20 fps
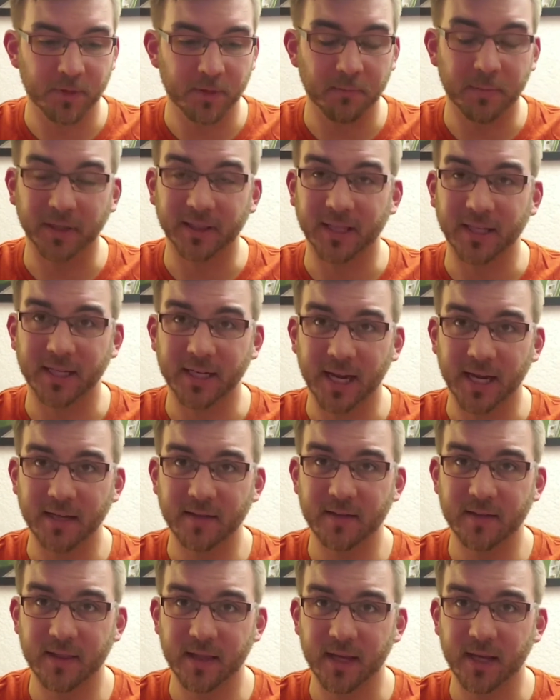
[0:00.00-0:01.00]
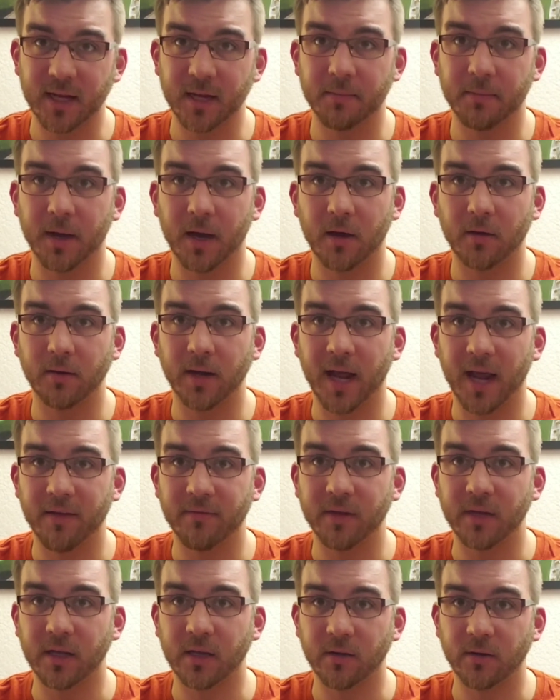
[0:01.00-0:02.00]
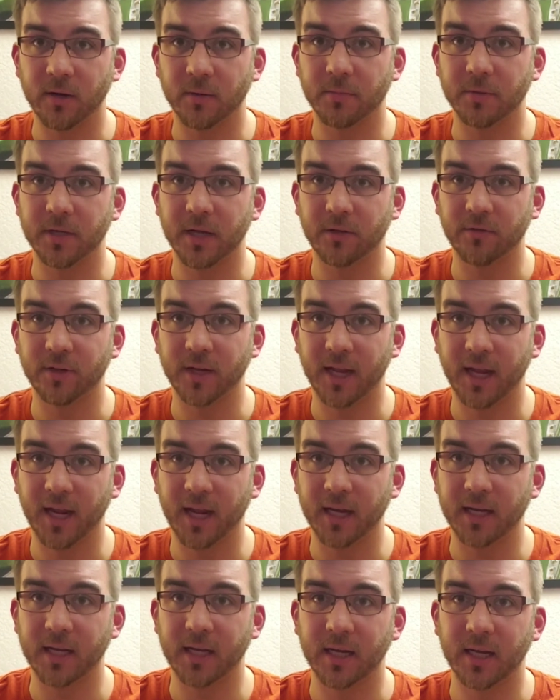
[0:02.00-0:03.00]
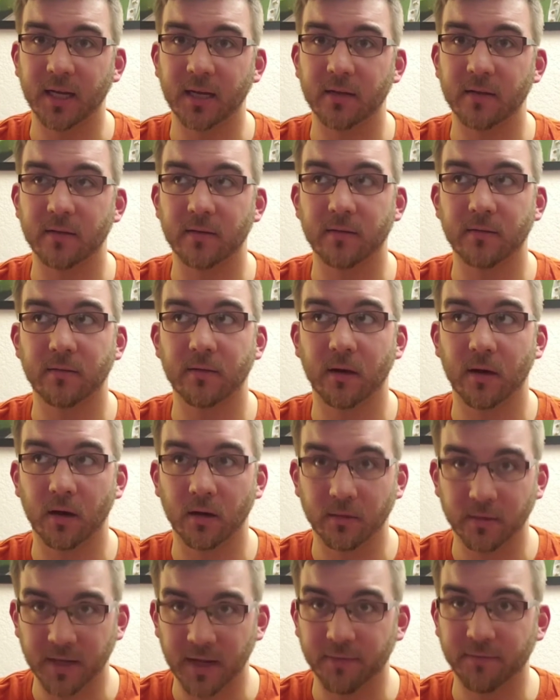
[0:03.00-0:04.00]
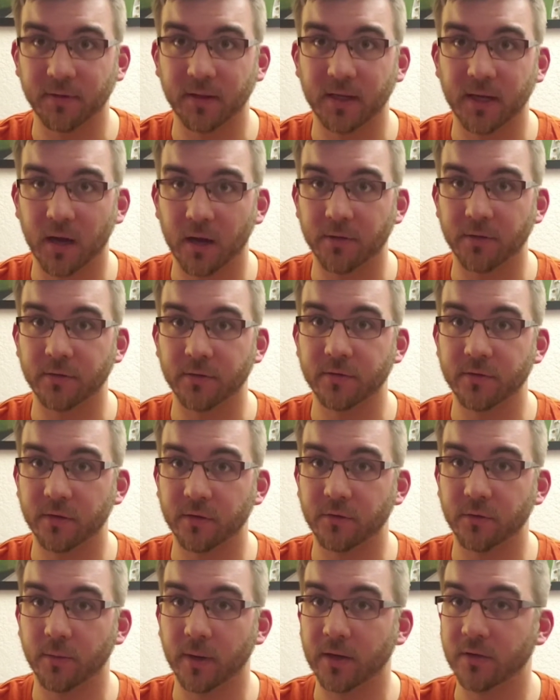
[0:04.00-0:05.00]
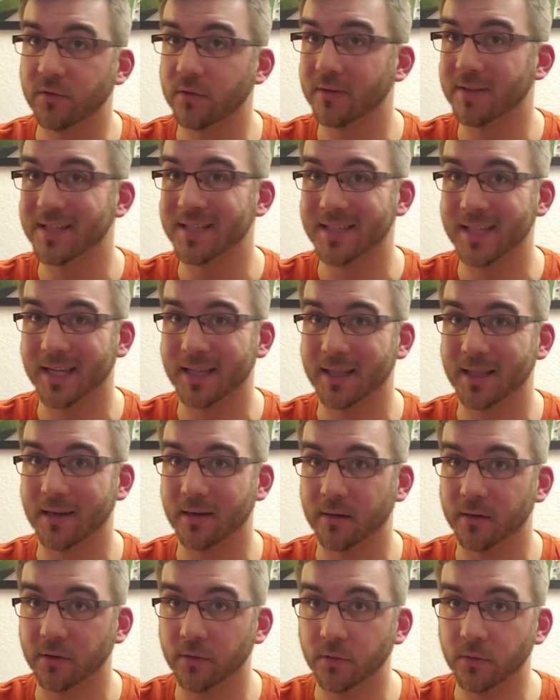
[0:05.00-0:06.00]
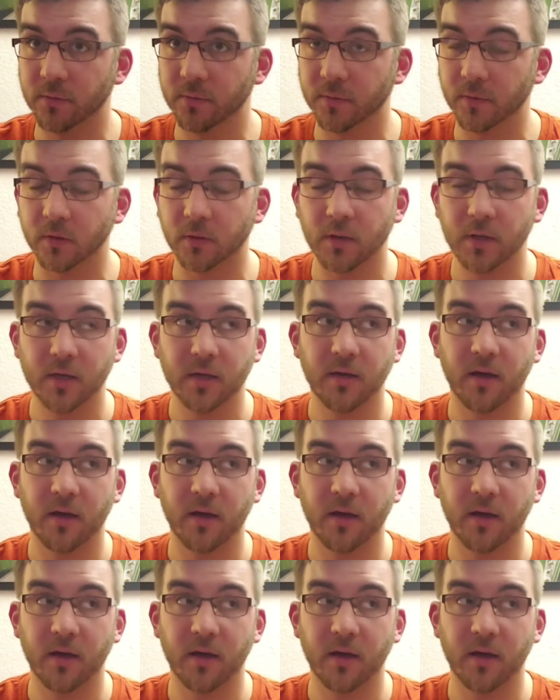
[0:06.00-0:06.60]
But the nice thing about having hearing protection handy is there are definitely other situations that they are useful.